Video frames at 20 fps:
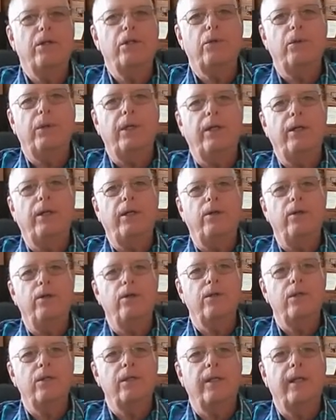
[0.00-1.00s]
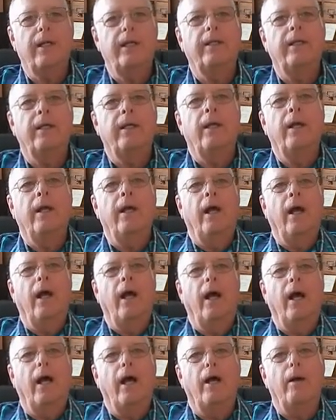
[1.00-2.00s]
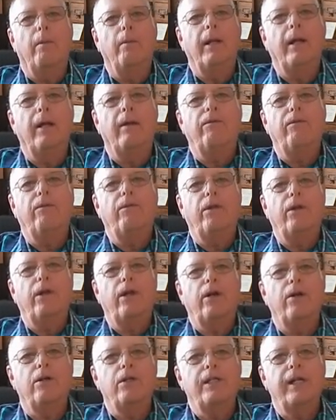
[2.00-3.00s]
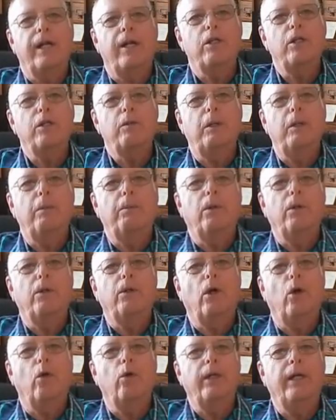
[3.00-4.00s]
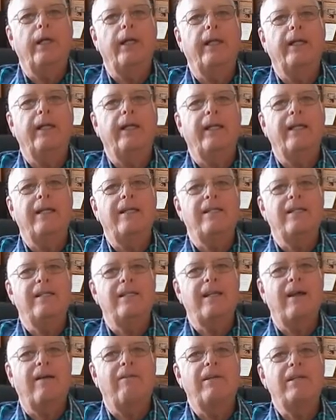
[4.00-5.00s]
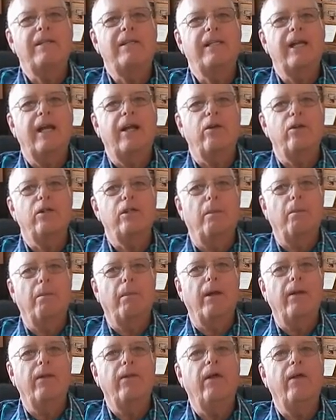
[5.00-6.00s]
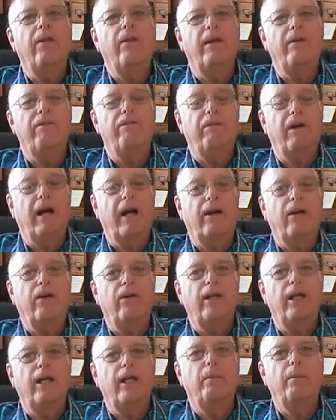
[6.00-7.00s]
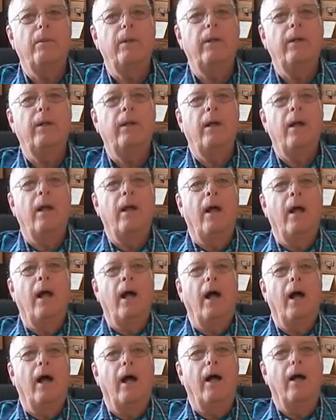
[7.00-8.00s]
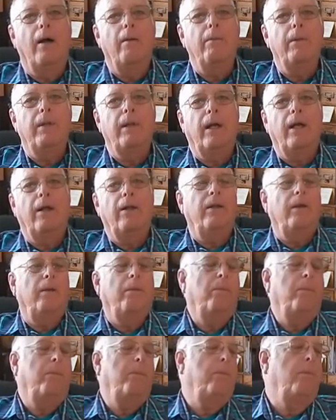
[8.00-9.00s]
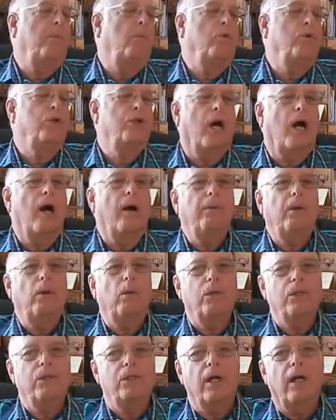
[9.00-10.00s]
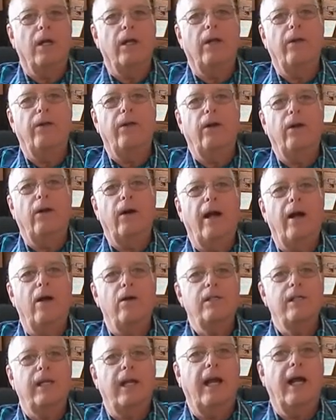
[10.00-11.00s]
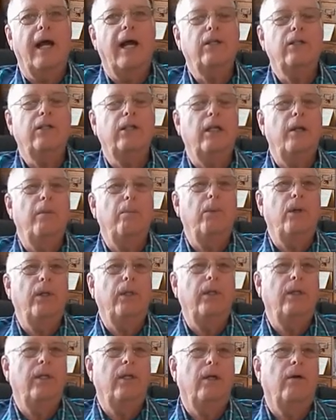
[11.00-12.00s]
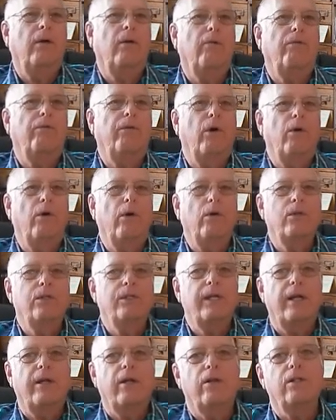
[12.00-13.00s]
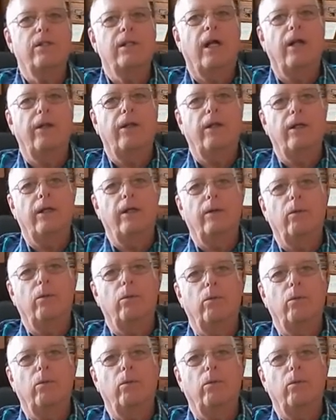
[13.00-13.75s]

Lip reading: street used that if their salespeople don't get at least 7 sales a month, they fire them. The job that was done on their house, they actually put the solar cells on the